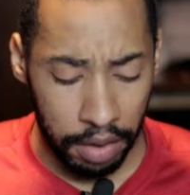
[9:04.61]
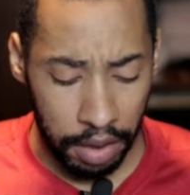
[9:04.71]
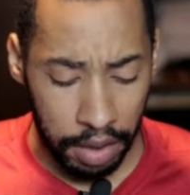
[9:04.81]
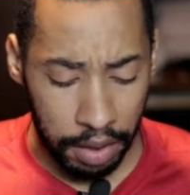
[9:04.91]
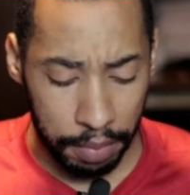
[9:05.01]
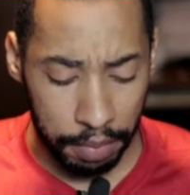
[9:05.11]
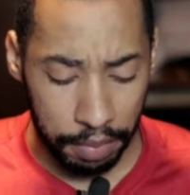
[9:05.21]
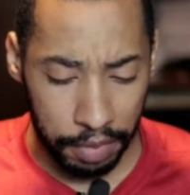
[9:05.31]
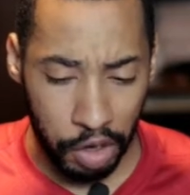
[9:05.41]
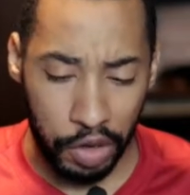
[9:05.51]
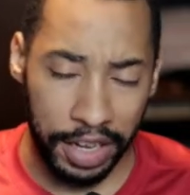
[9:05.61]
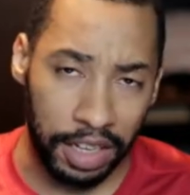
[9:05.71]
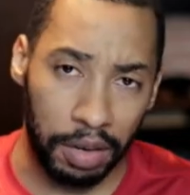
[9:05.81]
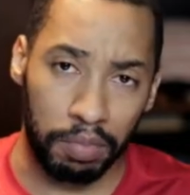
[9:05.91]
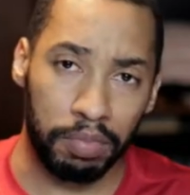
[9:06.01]
so you can
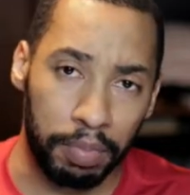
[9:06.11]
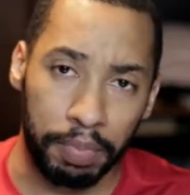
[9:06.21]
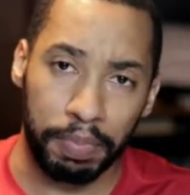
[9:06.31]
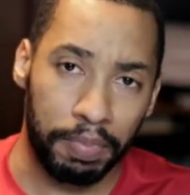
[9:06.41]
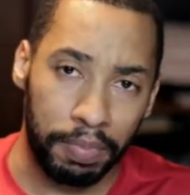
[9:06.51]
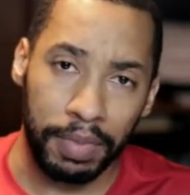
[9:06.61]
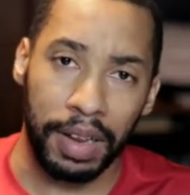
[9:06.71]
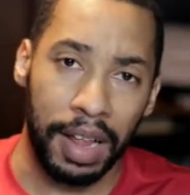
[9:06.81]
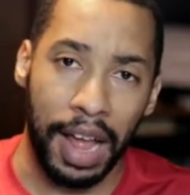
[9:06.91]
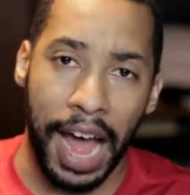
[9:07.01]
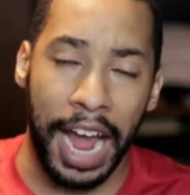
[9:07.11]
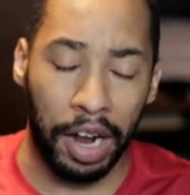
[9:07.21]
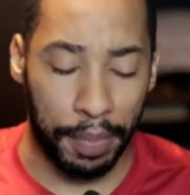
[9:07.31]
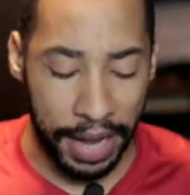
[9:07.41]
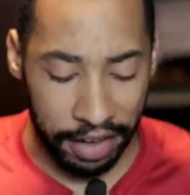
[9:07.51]
get them
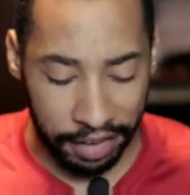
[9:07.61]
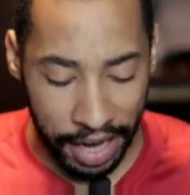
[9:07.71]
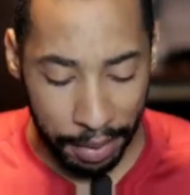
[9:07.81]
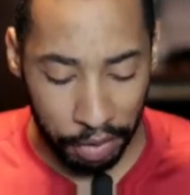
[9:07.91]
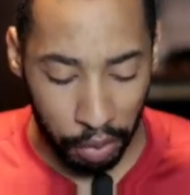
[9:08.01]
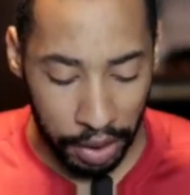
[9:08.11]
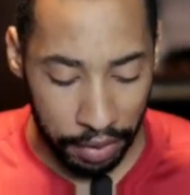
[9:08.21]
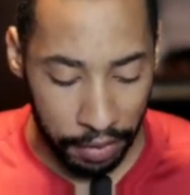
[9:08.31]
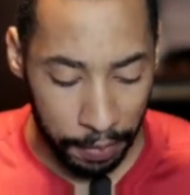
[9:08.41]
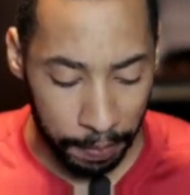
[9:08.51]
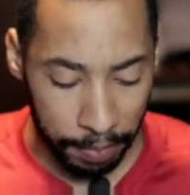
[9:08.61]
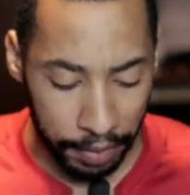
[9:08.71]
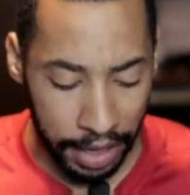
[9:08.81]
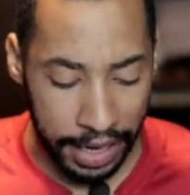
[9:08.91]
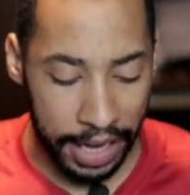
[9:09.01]
higher paying jobs or whatever.
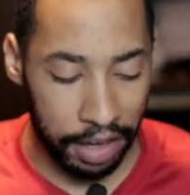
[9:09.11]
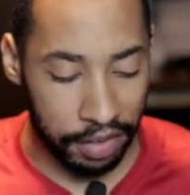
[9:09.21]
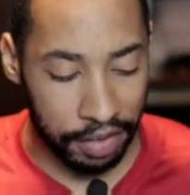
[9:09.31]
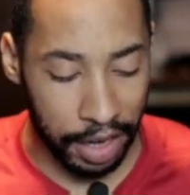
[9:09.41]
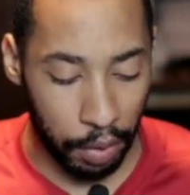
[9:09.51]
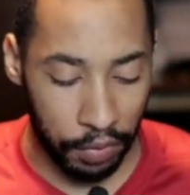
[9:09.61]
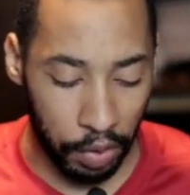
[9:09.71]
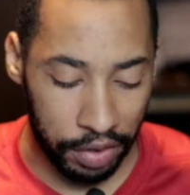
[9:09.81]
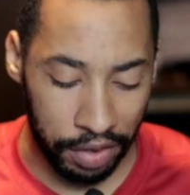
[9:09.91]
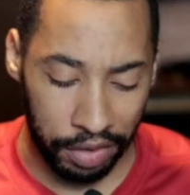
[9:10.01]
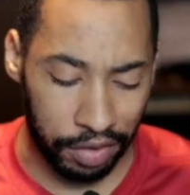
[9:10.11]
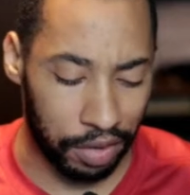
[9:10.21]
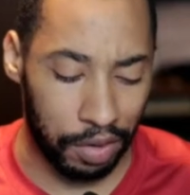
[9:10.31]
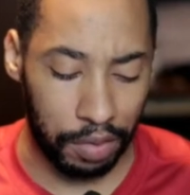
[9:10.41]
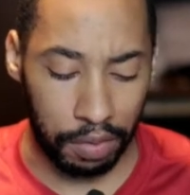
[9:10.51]
And again, just like with Voices,
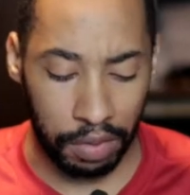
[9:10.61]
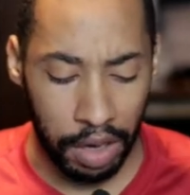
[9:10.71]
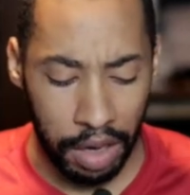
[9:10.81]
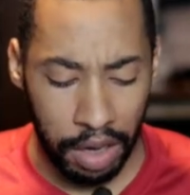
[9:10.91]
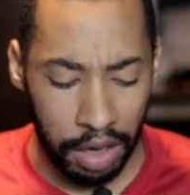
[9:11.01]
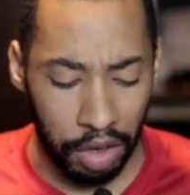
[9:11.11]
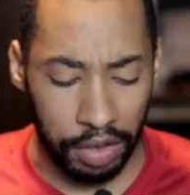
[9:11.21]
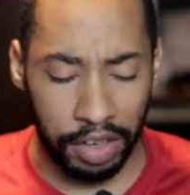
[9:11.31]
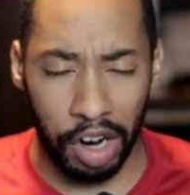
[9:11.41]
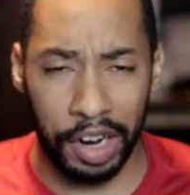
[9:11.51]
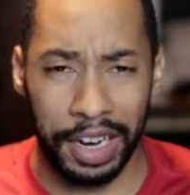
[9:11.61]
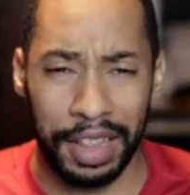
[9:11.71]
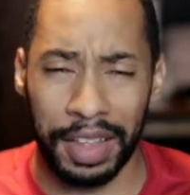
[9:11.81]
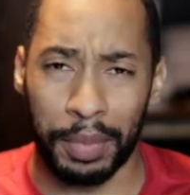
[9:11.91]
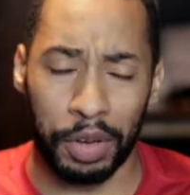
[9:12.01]
you can look to earn
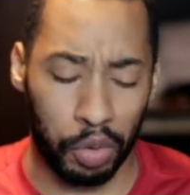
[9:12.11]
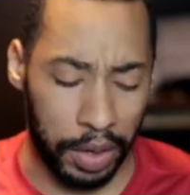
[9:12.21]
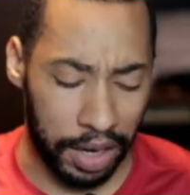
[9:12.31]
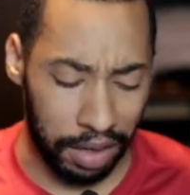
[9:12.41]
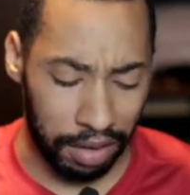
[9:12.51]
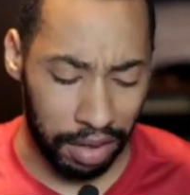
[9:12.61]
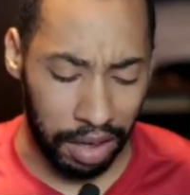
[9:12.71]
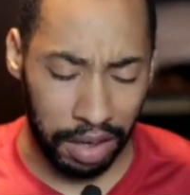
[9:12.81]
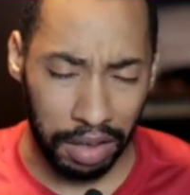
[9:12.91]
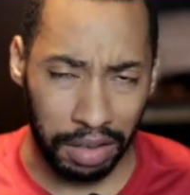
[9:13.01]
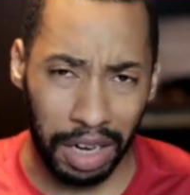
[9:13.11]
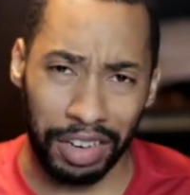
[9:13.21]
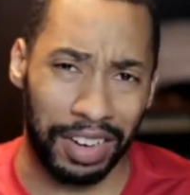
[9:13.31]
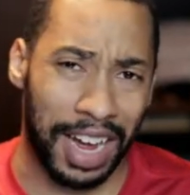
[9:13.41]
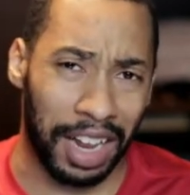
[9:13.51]
anything between
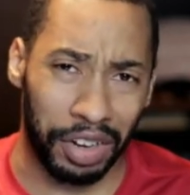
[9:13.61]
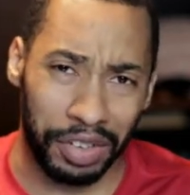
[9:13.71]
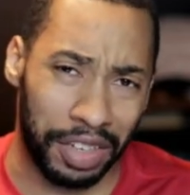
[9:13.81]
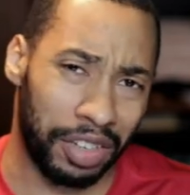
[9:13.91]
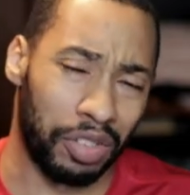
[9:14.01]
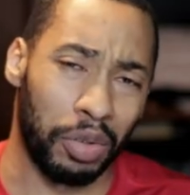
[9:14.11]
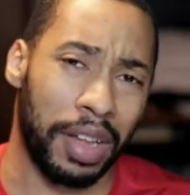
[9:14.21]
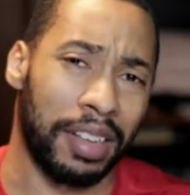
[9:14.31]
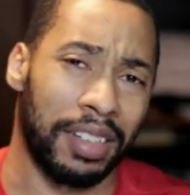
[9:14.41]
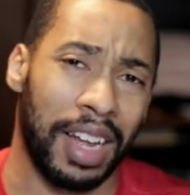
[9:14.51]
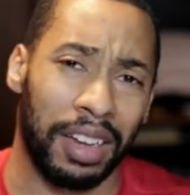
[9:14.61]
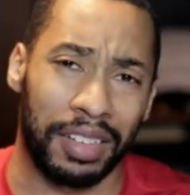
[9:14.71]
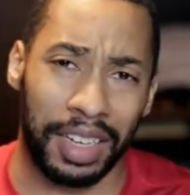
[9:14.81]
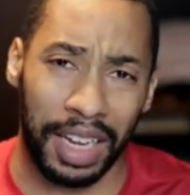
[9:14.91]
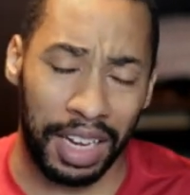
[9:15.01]
$100 and
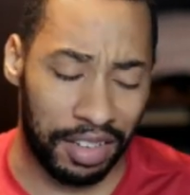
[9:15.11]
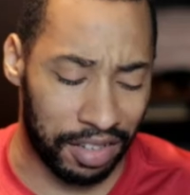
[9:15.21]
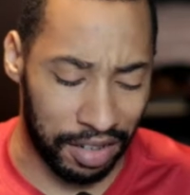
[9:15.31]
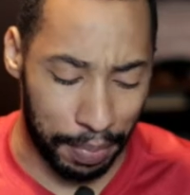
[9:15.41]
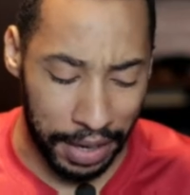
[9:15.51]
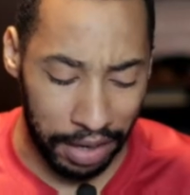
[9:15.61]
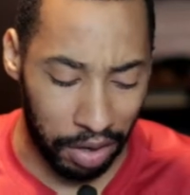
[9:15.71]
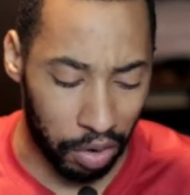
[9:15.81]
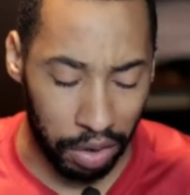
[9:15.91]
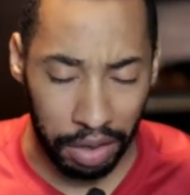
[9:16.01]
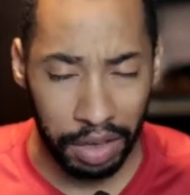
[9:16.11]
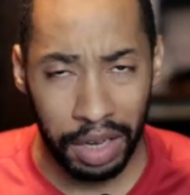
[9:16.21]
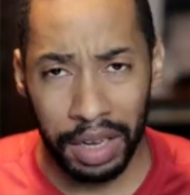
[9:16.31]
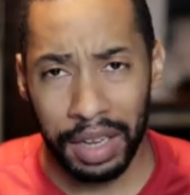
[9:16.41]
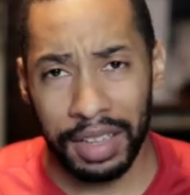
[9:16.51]
$2,000 a gig, just depending on
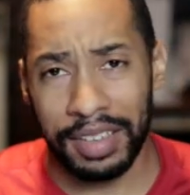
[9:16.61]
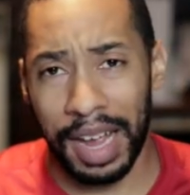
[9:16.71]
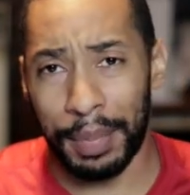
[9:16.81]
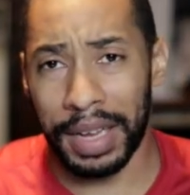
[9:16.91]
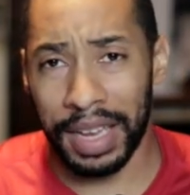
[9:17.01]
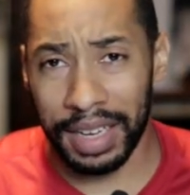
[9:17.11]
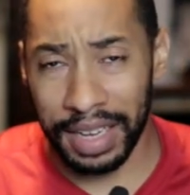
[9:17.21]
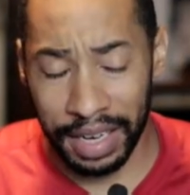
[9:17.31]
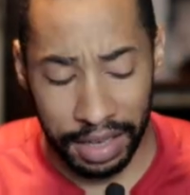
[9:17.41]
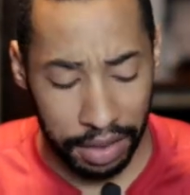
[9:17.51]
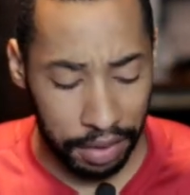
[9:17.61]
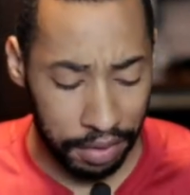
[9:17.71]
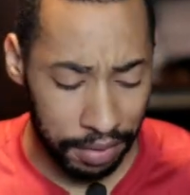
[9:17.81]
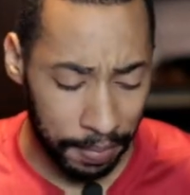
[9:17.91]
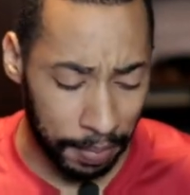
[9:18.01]
the type of gig that it
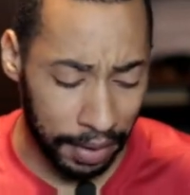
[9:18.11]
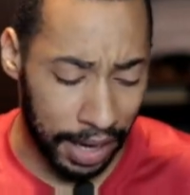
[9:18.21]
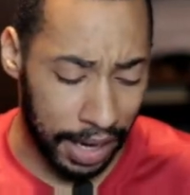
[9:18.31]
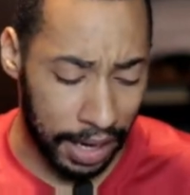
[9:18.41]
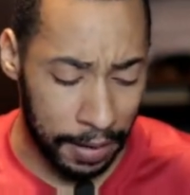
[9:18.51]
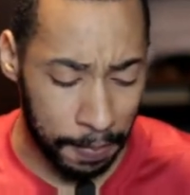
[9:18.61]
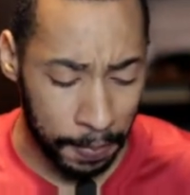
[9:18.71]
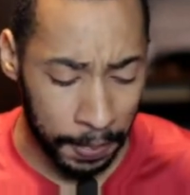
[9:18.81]
is. And